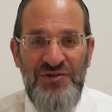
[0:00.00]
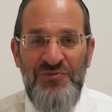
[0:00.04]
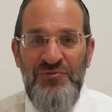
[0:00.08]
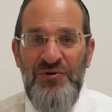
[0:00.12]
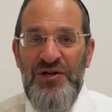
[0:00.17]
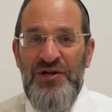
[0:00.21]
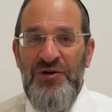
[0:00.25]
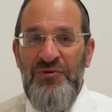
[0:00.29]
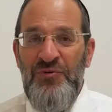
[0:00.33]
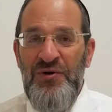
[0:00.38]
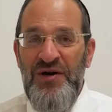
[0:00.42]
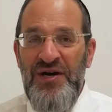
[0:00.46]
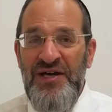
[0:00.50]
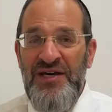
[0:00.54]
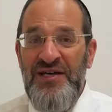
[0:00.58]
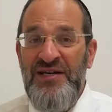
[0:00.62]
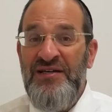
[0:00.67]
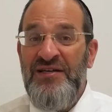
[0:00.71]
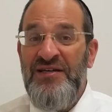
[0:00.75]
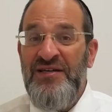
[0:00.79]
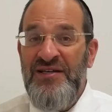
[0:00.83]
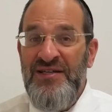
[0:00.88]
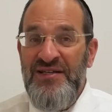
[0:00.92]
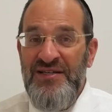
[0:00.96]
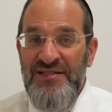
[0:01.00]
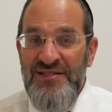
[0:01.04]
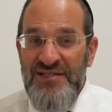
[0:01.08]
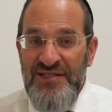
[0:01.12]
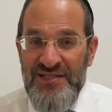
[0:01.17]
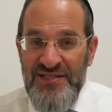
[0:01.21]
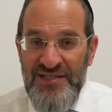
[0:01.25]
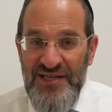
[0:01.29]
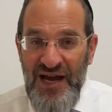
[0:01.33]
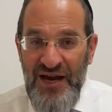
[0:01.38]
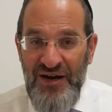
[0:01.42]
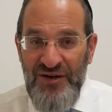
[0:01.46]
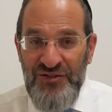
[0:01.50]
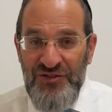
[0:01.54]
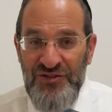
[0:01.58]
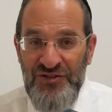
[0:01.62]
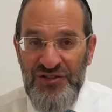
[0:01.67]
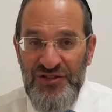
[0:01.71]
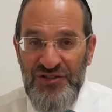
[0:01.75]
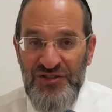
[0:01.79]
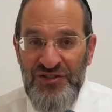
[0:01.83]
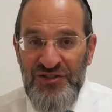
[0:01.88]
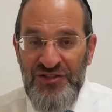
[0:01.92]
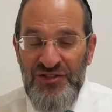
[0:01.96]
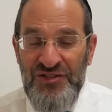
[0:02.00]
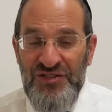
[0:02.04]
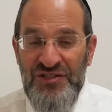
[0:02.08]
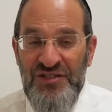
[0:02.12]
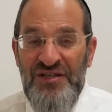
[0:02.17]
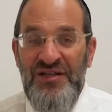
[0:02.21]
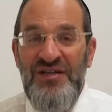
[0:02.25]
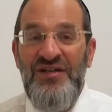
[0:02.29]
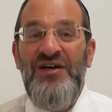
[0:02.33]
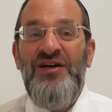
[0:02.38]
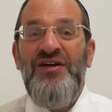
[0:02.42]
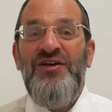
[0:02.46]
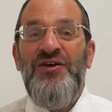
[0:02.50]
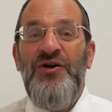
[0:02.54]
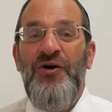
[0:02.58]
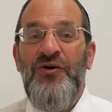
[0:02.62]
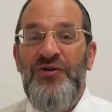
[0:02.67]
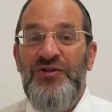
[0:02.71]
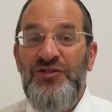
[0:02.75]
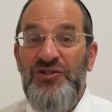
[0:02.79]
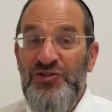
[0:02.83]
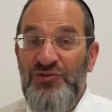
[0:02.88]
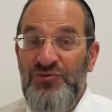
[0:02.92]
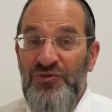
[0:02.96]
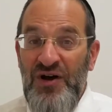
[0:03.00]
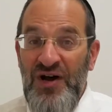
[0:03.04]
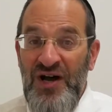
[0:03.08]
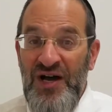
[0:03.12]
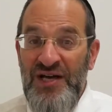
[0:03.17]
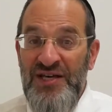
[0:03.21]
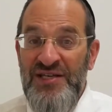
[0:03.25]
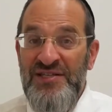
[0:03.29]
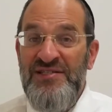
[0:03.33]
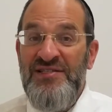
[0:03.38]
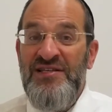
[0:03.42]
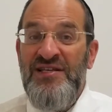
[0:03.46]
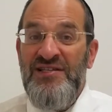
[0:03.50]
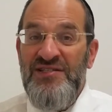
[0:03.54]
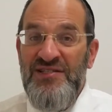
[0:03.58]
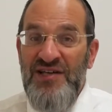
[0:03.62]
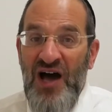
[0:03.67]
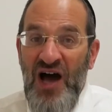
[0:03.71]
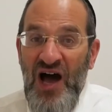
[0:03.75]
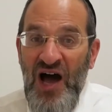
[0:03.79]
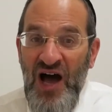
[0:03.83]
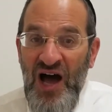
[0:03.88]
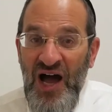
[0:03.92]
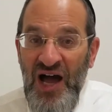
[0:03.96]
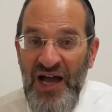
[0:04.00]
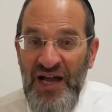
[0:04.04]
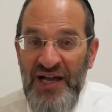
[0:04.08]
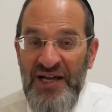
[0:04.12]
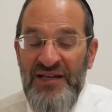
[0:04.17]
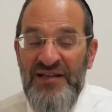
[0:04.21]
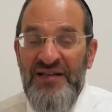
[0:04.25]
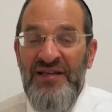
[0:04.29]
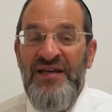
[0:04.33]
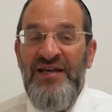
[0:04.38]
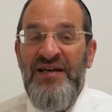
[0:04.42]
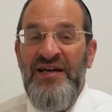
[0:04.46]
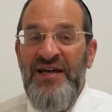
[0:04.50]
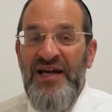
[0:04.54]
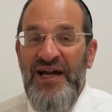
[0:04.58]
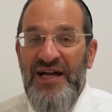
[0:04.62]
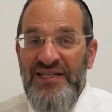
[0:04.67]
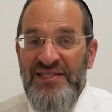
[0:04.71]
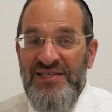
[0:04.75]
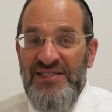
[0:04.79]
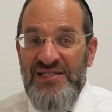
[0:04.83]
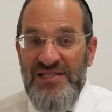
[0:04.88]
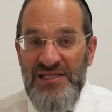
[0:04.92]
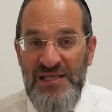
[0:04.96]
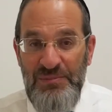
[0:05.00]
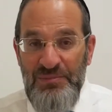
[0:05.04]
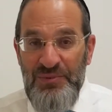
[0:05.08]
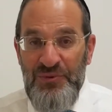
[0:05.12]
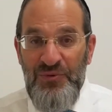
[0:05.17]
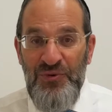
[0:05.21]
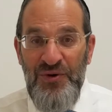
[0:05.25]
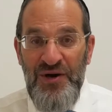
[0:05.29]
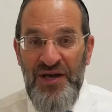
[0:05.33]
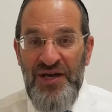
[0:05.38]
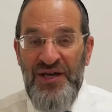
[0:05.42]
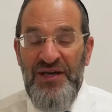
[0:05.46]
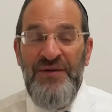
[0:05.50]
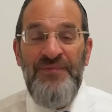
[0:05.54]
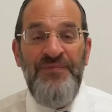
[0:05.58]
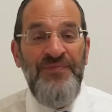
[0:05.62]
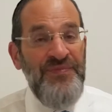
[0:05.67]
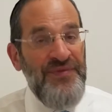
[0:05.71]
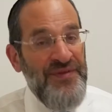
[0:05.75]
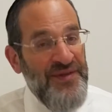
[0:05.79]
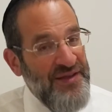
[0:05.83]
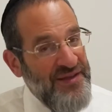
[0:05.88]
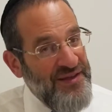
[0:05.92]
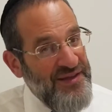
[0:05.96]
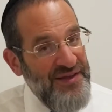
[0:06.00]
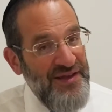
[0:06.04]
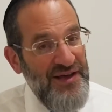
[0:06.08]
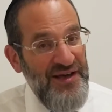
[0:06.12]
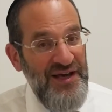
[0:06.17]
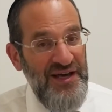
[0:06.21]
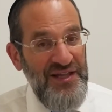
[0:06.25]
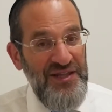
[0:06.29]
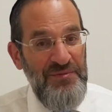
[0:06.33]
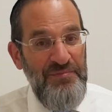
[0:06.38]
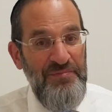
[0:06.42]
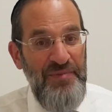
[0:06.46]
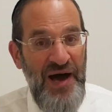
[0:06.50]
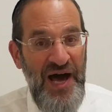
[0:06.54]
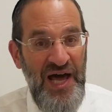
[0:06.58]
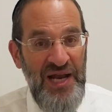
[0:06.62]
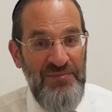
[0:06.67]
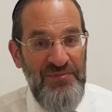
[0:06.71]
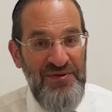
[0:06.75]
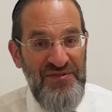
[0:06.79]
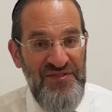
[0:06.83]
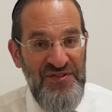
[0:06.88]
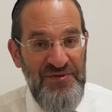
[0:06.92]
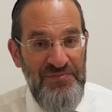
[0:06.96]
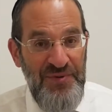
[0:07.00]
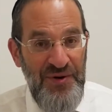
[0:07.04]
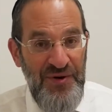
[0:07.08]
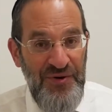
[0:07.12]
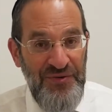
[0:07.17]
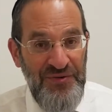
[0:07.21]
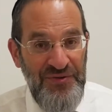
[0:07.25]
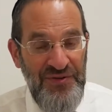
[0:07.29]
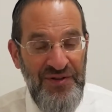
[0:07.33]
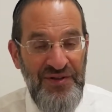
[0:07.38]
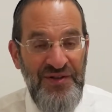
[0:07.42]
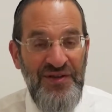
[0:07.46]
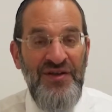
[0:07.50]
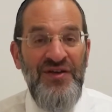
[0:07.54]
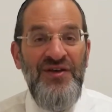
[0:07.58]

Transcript: to run away to Tarshish. Yonah tries to hide and sleep away on the bottom of the boat.